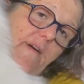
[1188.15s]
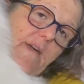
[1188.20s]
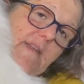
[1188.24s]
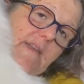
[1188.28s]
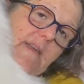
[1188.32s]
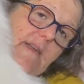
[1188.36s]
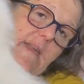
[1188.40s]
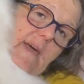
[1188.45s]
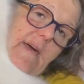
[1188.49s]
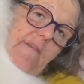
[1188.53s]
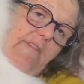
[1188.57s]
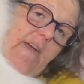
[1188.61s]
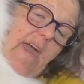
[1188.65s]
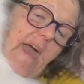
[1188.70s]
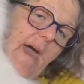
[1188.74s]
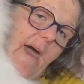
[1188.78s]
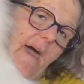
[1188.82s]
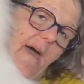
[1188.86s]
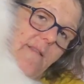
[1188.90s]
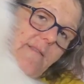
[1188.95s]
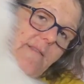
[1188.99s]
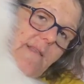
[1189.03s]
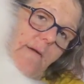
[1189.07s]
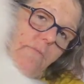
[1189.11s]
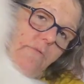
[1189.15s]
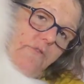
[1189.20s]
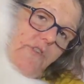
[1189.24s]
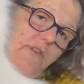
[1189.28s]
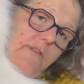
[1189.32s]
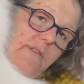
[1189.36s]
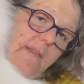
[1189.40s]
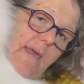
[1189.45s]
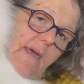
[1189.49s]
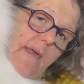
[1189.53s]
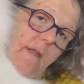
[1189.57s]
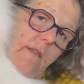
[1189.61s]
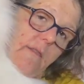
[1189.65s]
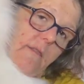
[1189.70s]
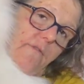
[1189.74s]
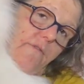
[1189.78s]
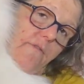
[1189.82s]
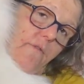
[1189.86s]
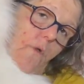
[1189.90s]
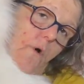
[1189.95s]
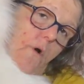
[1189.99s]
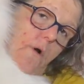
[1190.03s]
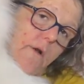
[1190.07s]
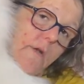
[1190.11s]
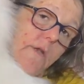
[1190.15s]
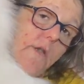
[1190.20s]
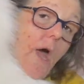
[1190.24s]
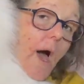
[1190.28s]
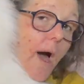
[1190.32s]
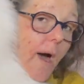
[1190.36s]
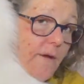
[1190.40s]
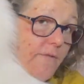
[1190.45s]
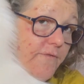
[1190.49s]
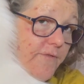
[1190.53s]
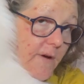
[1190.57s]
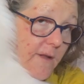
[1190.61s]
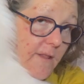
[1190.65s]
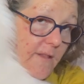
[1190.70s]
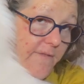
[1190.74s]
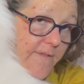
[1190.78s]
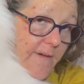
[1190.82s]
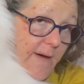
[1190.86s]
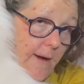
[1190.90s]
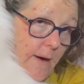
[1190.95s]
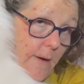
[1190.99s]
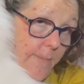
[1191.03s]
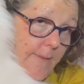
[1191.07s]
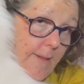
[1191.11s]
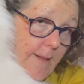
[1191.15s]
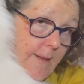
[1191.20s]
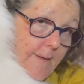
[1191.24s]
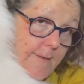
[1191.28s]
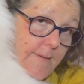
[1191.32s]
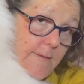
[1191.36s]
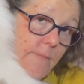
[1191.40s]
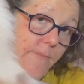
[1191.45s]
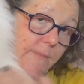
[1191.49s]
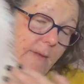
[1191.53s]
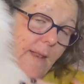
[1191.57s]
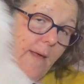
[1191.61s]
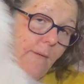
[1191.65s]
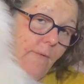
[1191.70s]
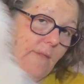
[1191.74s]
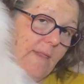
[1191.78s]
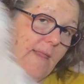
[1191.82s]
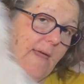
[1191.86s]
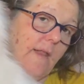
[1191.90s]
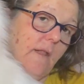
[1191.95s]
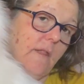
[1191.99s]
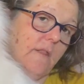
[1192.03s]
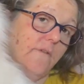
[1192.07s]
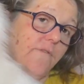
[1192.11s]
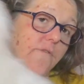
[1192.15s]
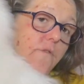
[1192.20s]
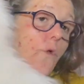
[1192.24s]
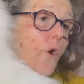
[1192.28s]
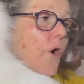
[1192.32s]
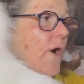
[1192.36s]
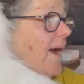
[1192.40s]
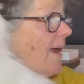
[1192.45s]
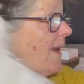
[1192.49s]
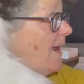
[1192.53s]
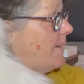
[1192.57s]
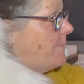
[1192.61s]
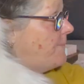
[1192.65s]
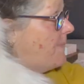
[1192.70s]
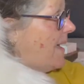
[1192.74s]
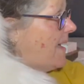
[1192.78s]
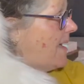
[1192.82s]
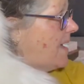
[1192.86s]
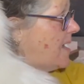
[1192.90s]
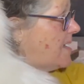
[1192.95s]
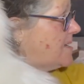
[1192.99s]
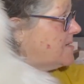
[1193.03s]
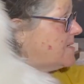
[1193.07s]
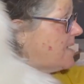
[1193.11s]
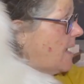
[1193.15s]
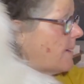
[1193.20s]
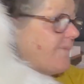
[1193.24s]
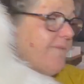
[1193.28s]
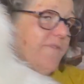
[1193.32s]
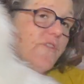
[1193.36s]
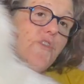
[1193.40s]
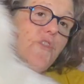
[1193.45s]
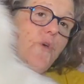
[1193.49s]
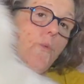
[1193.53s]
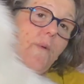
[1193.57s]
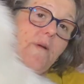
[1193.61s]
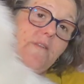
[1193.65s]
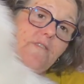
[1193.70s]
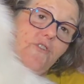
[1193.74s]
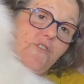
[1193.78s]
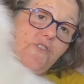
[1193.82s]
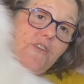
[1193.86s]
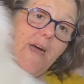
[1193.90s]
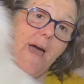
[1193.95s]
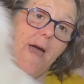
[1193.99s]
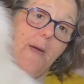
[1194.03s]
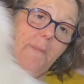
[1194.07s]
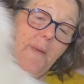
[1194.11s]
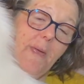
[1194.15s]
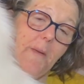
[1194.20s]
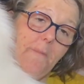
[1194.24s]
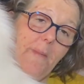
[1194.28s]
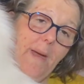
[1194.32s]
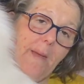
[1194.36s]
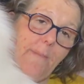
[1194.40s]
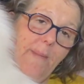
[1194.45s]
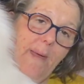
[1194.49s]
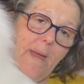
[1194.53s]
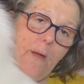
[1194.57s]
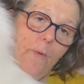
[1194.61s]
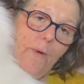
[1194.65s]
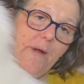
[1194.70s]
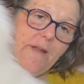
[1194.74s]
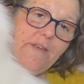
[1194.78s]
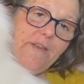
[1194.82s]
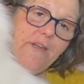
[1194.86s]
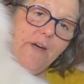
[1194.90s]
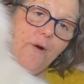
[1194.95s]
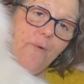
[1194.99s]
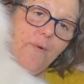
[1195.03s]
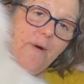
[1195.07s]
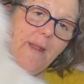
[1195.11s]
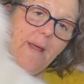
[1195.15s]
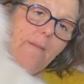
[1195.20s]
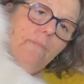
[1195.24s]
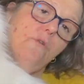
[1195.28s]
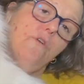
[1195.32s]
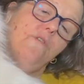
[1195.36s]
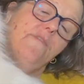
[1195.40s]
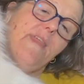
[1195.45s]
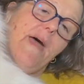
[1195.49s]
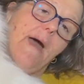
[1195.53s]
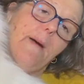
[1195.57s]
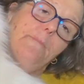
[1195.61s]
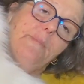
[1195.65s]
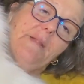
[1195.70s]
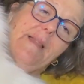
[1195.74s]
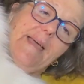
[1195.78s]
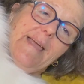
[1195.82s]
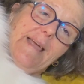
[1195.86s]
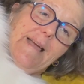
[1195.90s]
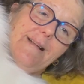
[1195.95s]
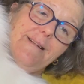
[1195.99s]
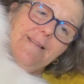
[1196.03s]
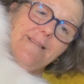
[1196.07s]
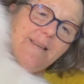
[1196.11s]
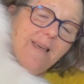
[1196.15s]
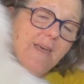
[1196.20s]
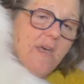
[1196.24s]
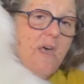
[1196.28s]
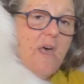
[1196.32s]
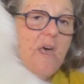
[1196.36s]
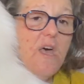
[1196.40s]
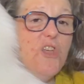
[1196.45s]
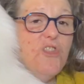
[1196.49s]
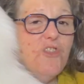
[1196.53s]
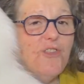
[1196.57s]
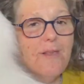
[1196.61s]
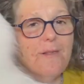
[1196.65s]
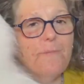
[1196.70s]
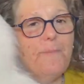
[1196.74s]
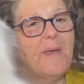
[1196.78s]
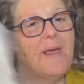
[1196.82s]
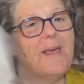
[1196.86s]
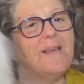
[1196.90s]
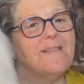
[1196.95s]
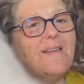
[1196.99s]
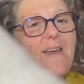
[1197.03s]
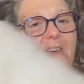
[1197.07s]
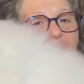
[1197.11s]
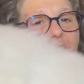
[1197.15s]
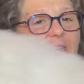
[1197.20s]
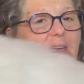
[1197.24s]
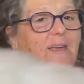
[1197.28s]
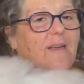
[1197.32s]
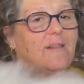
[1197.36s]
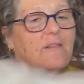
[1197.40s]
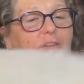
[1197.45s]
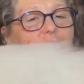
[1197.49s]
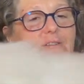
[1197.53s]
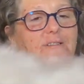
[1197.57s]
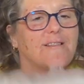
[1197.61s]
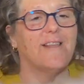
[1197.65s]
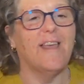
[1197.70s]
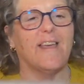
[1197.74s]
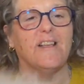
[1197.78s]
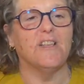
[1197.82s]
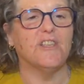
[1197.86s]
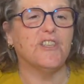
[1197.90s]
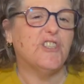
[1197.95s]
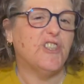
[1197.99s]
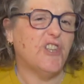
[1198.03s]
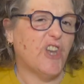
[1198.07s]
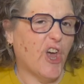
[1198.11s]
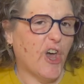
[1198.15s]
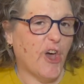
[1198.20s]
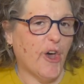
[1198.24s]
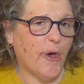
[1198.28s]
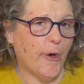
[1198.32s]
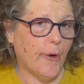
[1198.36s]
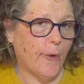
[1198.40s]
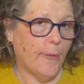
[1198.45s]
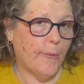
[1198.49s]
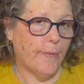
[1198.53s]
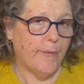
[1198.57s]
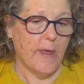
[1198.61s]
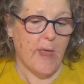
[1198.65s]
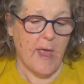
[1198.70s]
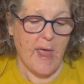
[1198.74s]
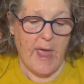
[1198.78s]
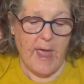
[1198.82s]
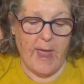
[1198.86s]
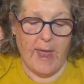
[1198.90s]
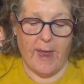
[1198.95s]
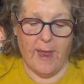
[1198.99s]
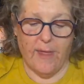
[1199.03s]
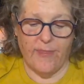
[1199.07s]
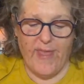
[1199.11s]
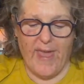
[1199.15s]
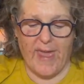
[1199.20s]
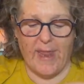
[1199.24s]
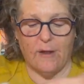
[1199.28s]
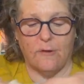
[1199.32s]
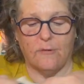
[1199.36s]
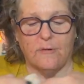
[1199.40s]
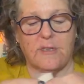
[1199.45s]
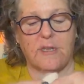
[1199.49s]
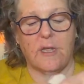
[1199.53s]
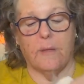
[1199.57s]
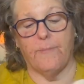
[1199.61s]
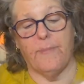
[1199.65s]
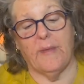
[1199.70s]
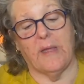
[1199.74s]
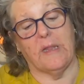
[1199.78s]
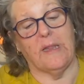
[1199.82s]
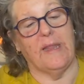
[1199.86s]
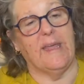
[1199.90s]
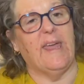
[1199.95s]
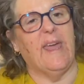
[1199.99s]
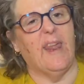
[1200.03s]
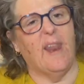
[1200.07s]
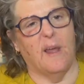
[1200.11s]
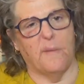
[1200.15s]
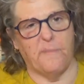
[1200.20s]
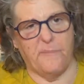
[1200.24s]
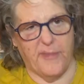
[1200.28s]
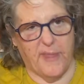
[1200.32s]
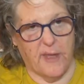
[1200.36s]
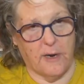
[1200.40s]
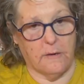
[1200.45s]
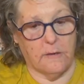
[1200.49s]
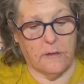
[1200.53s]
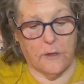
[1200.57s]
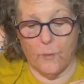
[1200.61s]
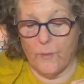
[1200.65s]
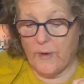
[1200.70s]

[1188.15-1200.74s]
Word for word: I didn't have cats, I would just lay it on the floor, not in front of the fireplace, but I would lay it on the floor. And it may end up for the winter time in my bay window when I move that plant, just because I think it looks like snow and they don't typically get up there in the